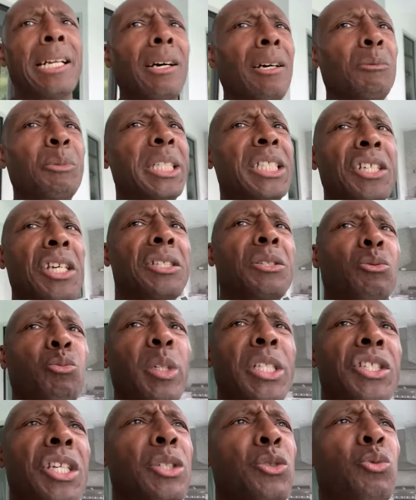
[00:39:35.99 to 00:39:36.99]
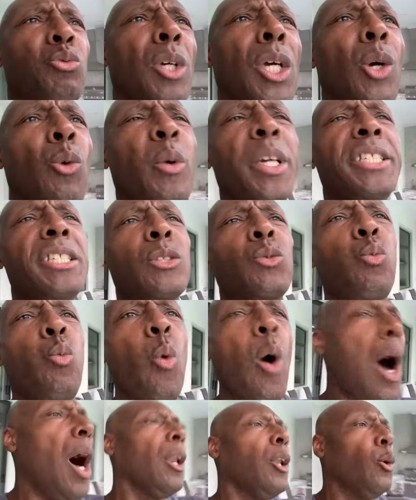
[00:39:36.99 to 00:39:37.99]
Uh, we just, we just, we just
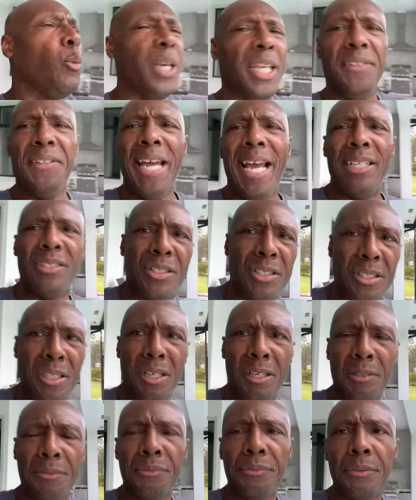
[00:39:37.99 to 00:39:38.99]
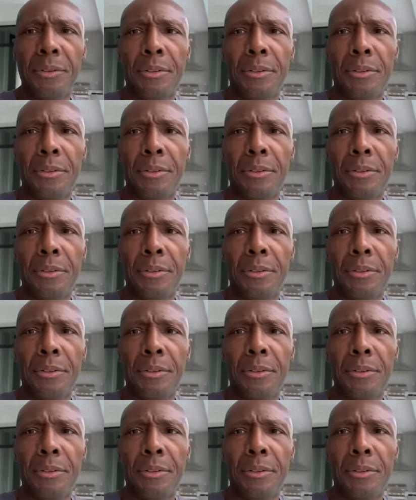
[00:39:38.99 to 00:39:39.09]
wallow in that stuff.